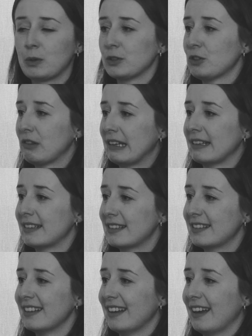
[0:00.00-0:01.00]
watch
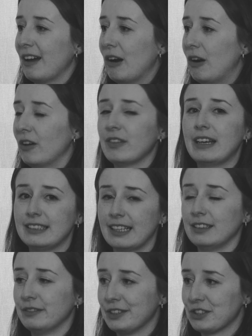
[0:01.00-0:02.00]
this on their
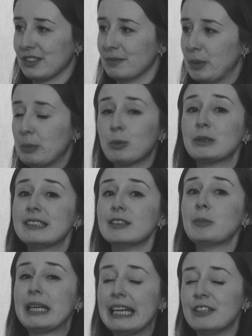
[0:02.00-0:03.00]
television people would
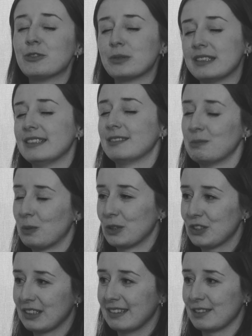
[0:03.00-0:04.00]
still be interested in
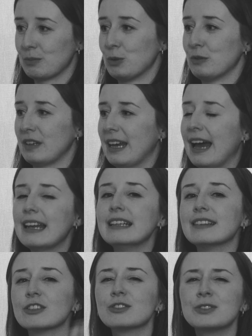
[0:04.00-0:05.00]
watching yeah. this movie and
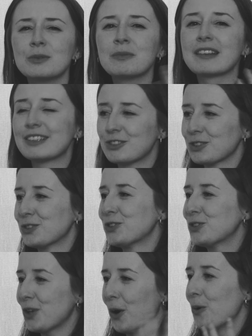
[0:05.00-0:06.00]
it there's something
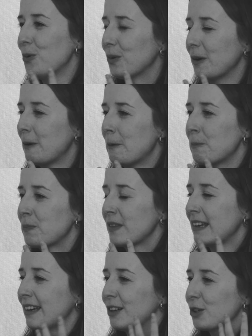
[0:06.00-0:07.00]
just so
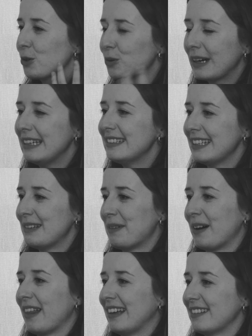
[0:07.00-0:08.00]
crazy
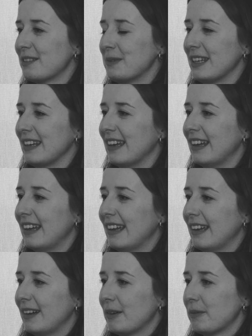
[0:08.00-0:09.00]
about that to me.
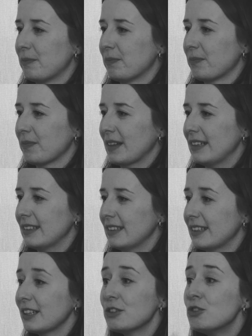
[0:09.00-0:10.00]
Yeah.
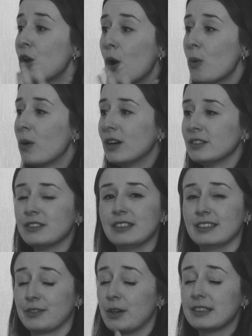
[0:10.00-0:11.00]
It's like no one,
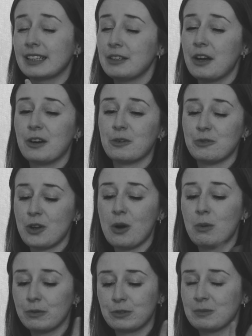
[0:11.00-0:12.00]
as far as I know, no
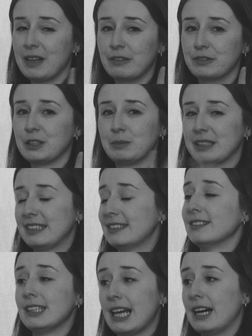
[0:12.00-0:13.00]
one from that film is
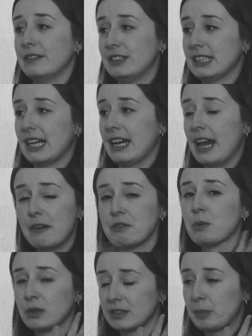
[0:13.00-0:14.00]
still alive today.
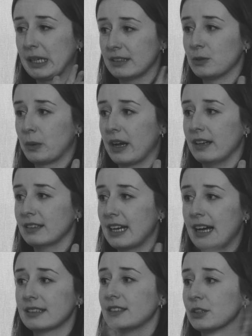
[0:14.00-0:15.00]
Everyone has passed away,
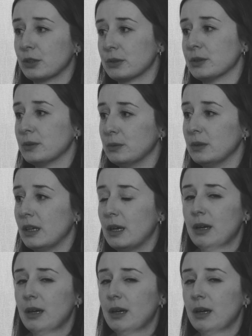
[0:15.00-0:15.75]
cast yeah. and crew,